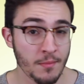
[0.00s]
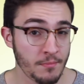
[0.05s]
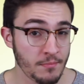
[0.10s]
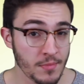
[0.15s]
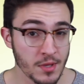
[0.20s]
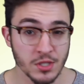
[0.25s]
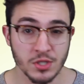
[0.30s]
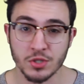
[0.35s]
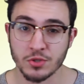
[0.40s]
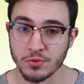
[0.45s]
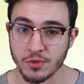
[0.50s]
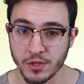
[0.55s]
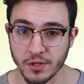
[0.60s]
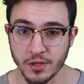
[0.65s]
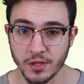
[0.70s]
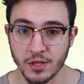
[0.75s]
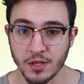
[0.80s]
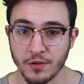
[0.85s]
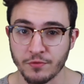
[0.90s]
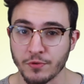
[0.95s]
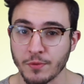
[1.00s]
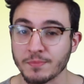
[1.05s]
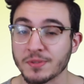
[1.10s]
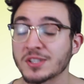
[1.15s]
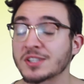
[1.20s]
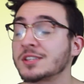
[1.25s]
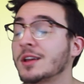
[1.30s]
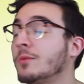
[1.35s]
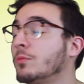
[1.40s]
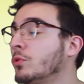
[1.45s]
mystery league from
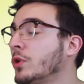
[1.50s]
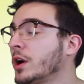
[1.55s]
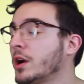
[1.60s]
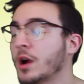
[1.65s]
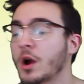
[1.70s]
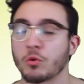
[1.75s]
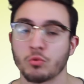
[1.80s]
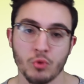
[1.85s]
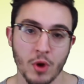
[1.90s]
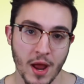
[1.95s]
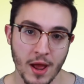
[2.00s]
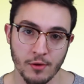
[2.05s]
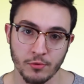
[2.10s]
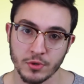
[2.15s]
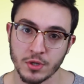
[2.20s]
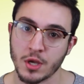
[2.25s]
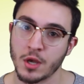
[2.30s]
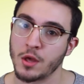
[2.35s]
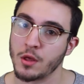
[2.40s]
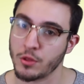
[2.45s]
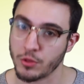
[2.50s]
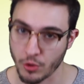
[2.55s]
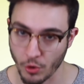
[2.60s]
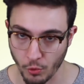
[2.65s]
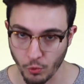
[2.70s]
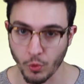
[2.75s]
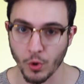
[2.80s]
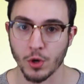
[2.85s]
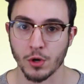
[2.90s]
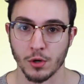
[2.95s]
somewhere around
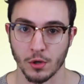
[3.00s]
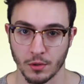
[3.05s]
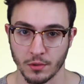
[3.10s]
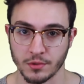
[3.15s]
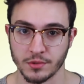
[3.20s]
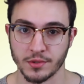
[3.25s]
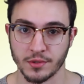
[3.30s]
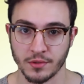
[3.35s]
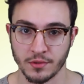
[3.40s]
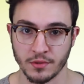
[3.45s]
the world.